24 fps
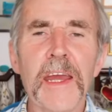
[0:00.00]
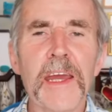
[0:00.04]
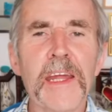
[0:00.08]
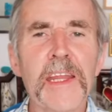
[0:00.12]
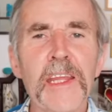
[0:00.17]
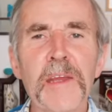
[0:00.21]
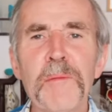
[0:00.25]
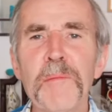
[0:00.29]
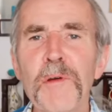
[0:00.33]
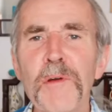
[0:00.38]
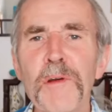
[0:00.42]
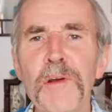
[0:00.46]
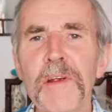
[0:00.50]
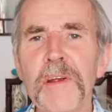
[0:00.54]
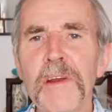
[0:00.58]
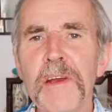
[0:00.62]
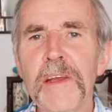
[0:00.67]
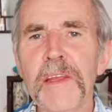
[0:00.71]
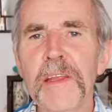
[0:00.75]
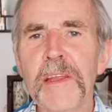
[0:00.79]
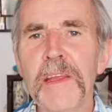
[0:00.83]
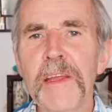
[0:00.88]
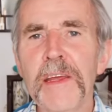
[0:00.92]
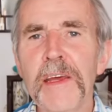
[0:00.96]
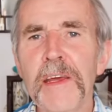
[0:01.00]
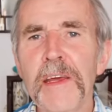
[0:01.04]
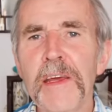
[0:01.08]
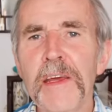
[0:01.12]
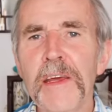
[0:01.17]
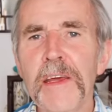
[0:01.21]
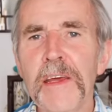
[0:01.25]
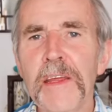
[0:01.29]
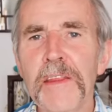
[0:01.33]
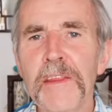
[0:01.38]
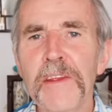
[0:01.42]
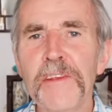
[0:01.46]
anymore.
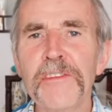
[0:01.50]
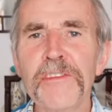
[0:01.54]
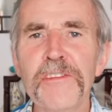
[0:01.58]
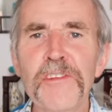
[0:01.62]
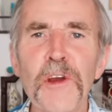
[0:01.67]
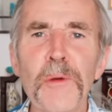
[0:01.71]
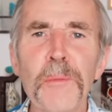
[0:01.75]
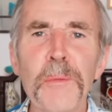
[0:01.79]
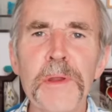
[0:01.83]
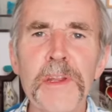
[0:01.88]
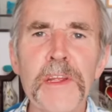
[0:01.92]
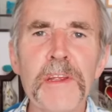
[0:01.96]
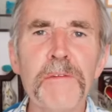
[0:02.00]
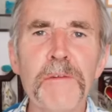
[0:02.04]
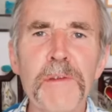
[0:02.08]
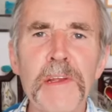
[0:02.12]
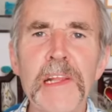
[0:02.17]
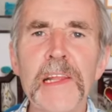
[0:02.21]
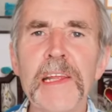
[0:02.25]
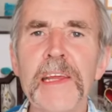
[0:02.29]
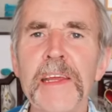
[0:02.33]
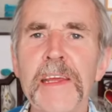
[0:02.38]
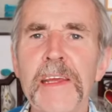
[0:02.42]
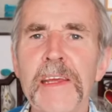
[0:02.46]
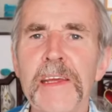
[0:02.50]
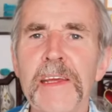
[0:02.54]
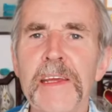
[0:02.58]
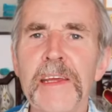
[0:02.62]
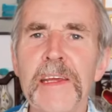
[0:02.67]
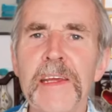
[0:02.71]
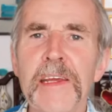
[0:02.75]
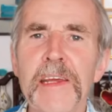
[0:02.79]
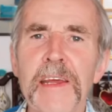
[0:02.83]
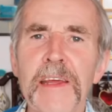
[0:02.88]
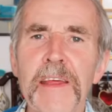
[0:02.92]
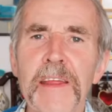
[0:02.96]
There's nobody really
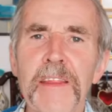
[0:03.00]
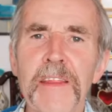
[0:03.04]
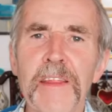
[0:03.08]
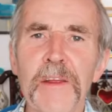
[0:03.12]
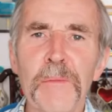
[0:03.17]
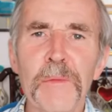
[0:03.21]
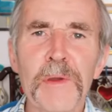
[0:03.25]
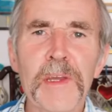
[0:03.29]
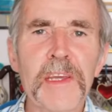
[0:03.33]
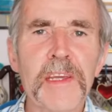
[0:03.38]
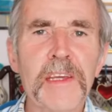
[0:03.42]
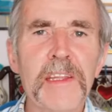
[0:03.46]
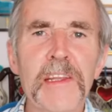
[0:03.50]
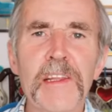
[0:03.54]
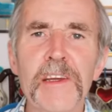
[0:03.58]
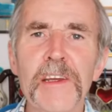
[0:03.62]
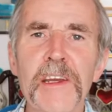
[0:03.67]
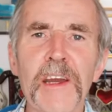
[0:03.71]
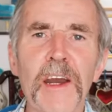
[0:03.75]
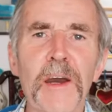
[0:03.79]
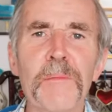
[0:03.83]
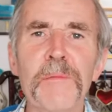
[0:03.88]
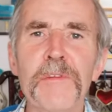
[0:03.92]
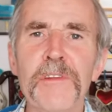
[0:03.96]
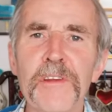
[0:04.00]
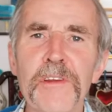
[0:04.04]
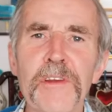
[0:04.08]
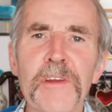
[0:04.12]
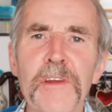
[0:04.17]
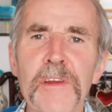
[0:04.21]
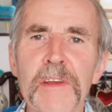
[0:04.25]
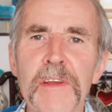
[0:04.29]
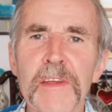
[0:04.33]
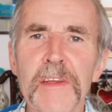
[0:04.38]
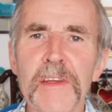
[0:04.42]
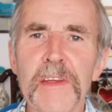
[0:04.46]
that we can look up
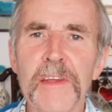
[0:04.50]
to.